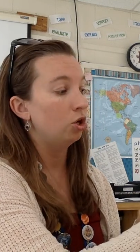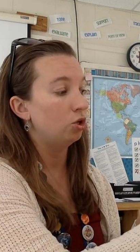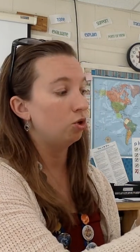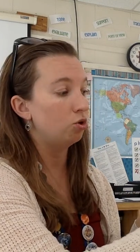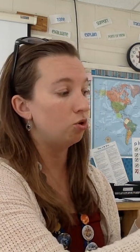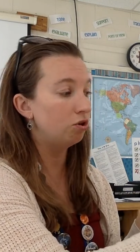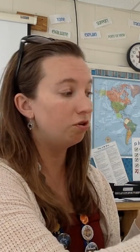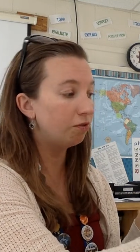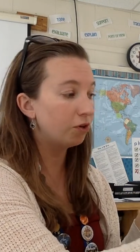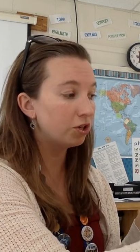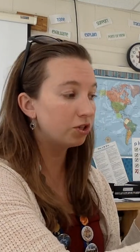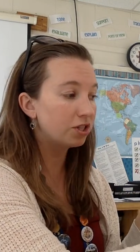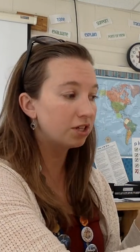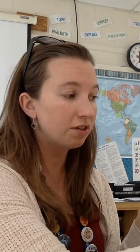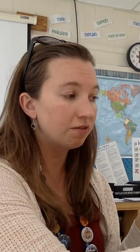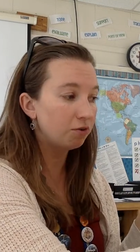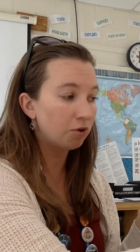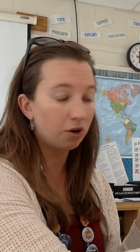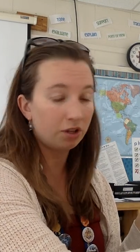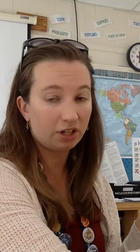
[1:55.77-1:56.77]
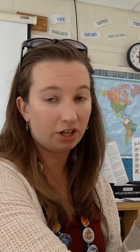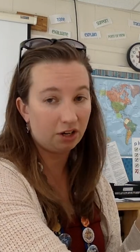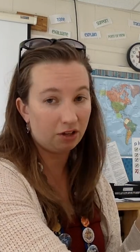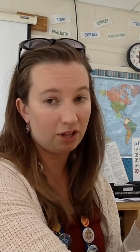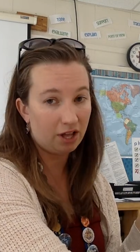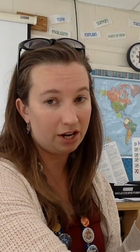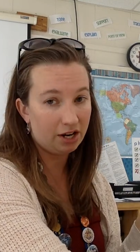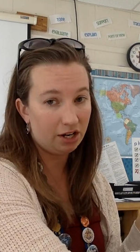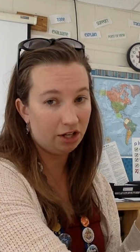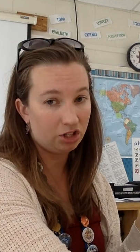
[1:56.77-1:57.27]
University of North
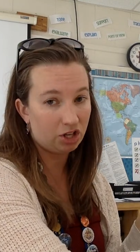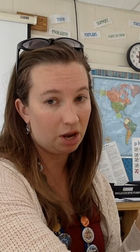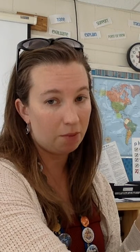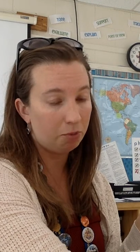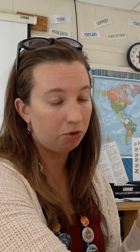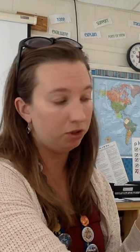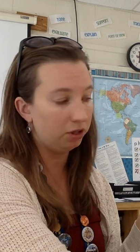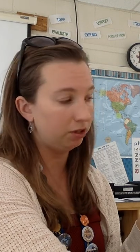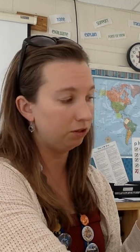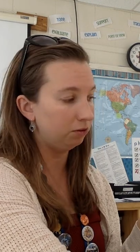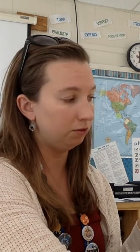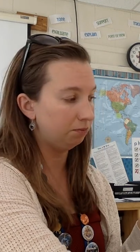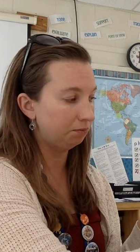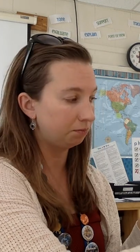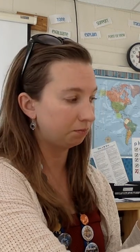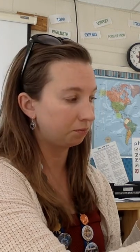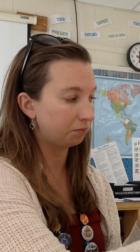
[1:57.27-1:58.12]
Carolina at Chapel Hill,